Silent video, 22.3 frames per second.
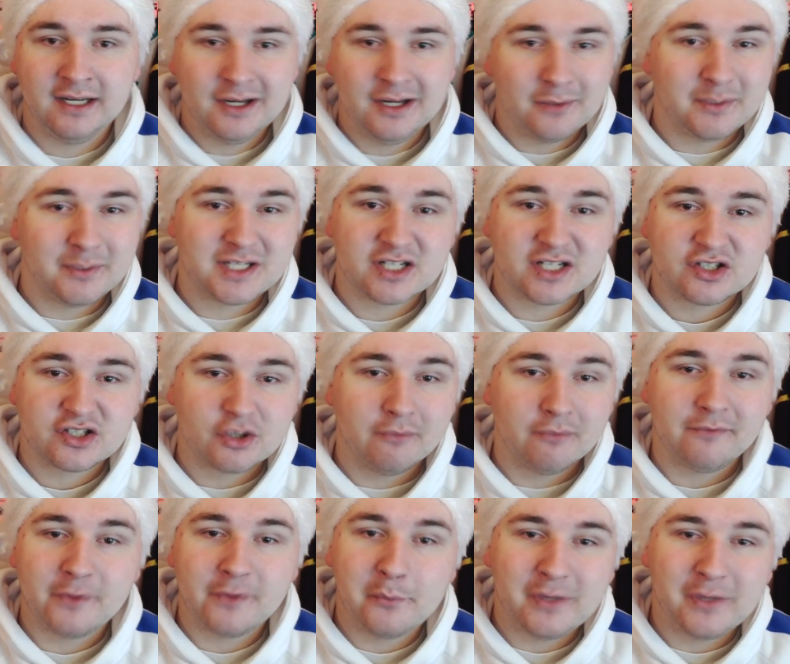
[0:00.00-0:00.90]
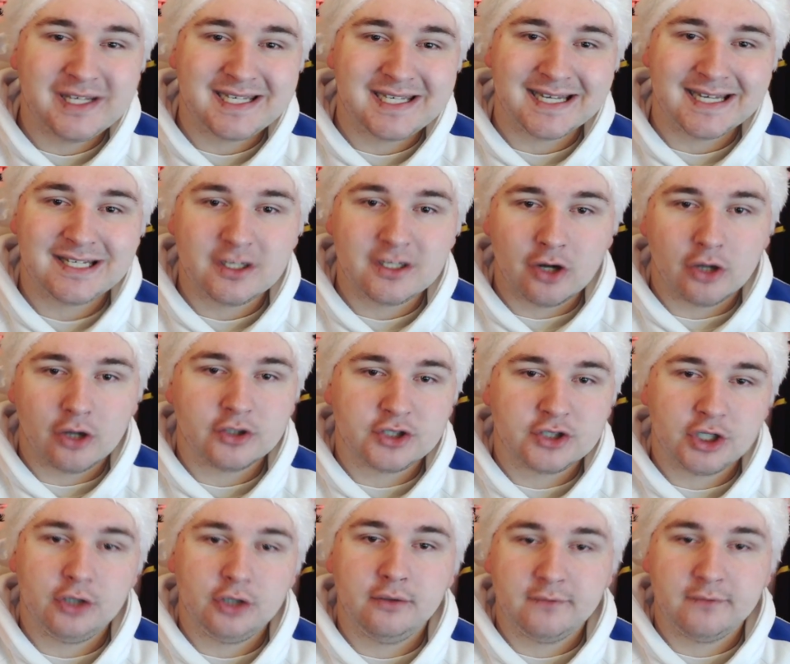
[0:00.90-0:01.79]
which is something we did not
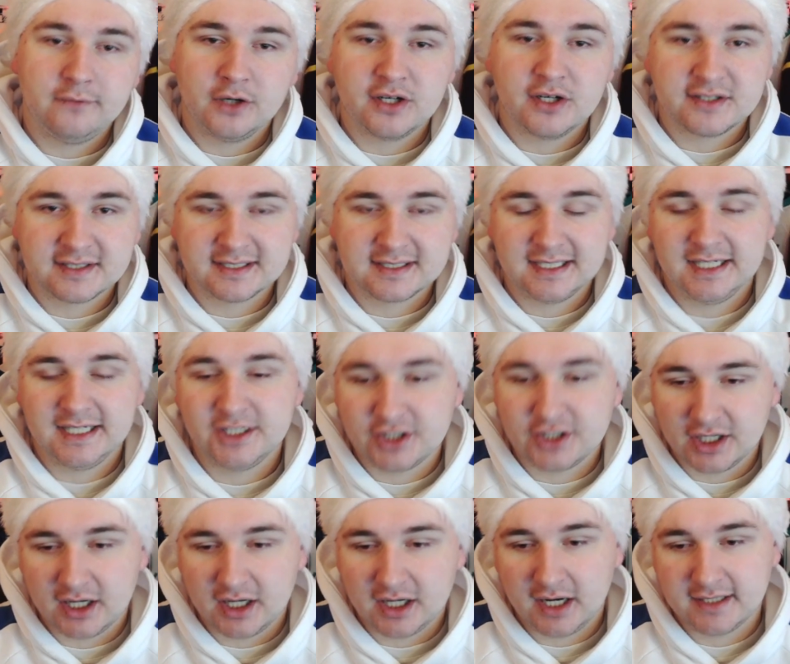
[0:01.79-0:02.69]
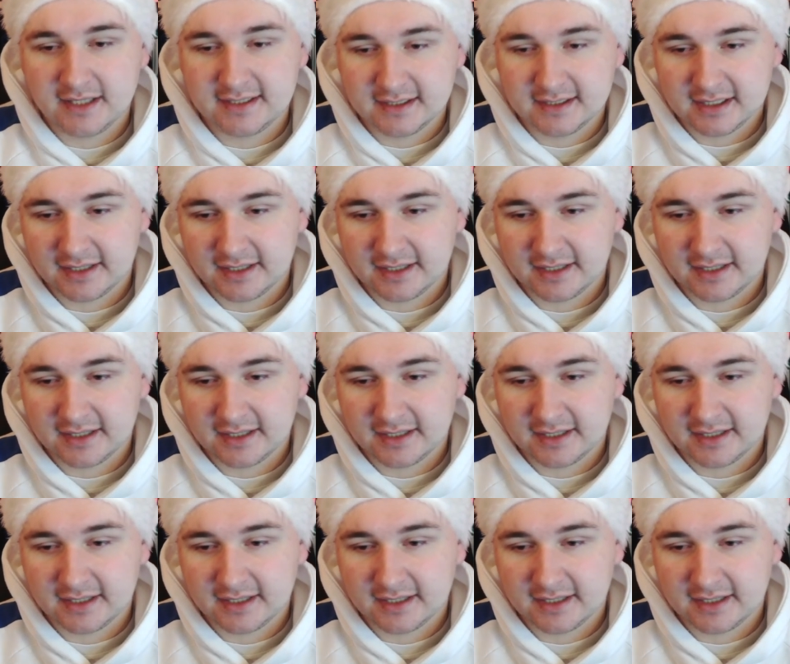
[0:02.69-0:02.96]
do versus Leeds United.